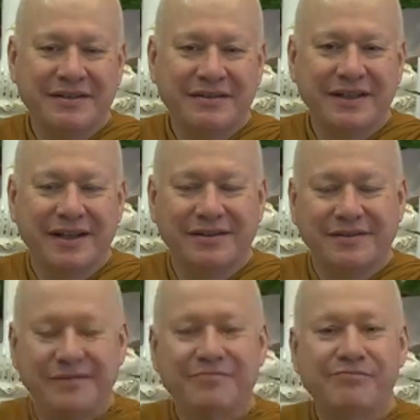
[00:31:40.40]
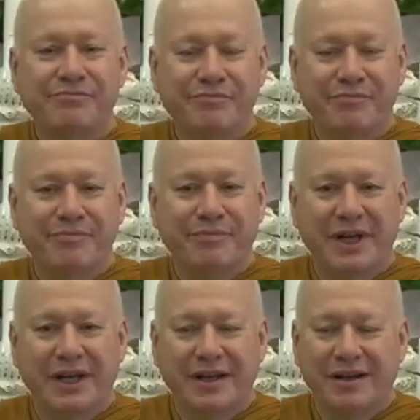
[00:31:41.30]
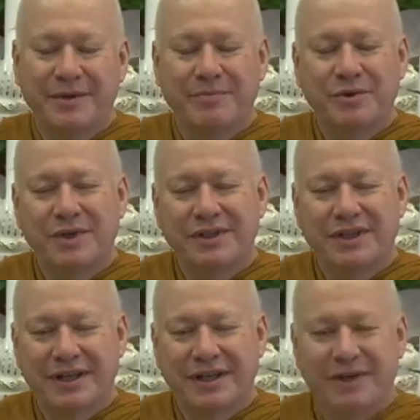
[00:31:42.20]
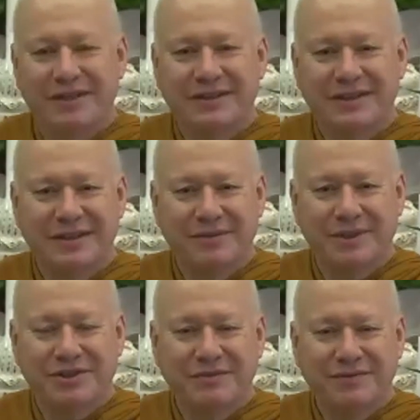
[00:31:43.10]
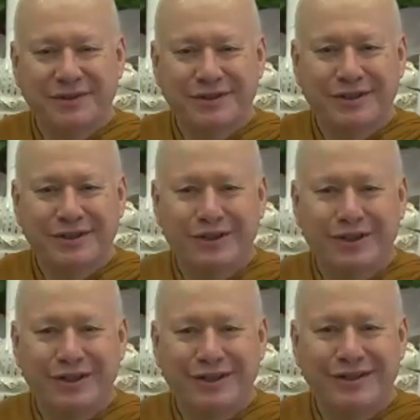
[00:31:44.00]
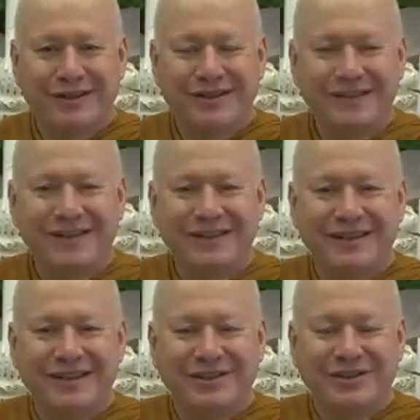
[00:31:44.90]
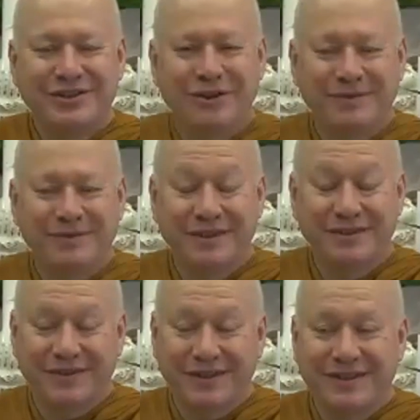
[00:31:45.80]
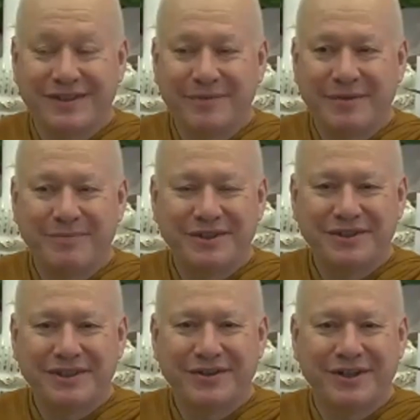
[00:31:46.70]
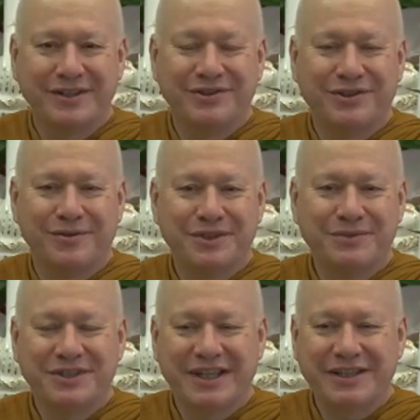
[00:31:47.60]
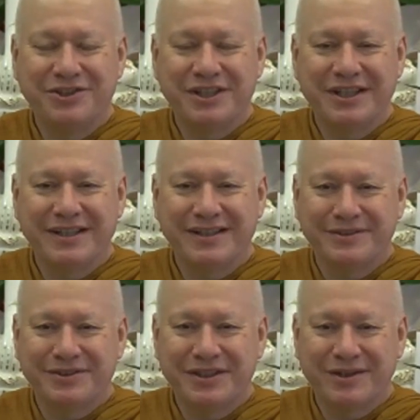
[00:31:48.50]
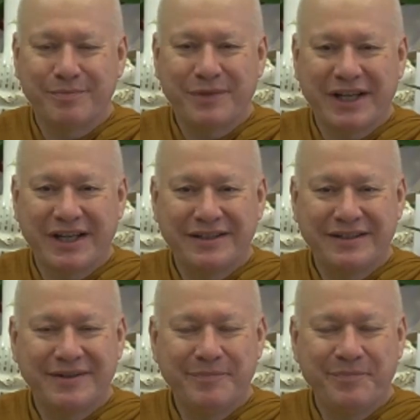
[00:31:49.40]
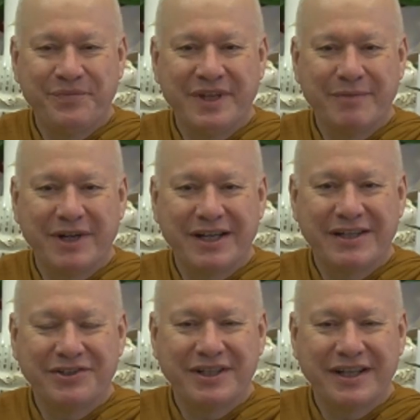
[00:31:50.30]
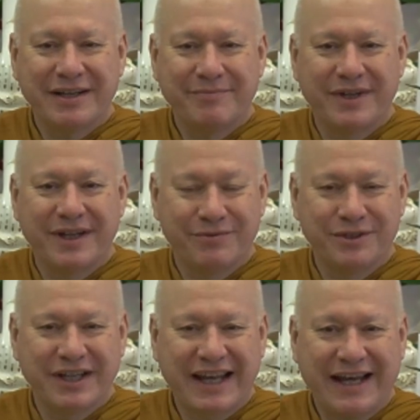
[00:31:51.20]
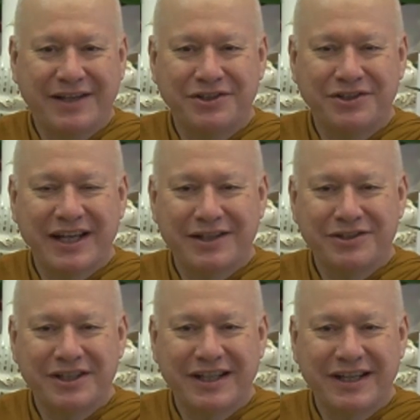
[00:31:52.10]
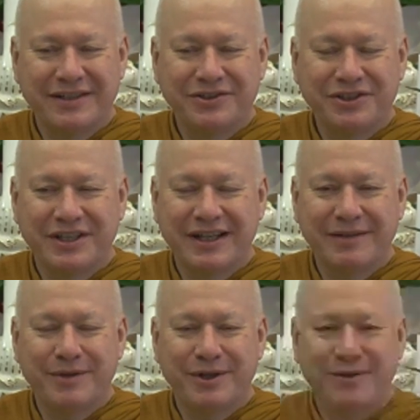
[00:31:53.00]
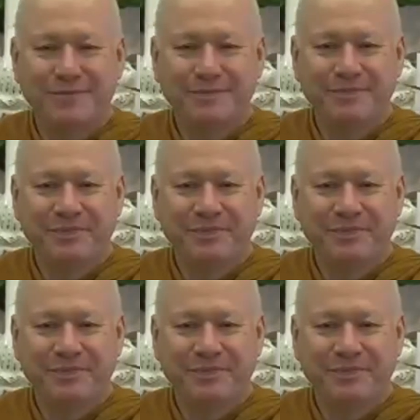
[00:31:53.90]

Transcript: I remember one time my sister, when she first got her job, as far as I remember, she got her job. She was an engineer. And she got paid money. She came, and it was cash in hand. She came home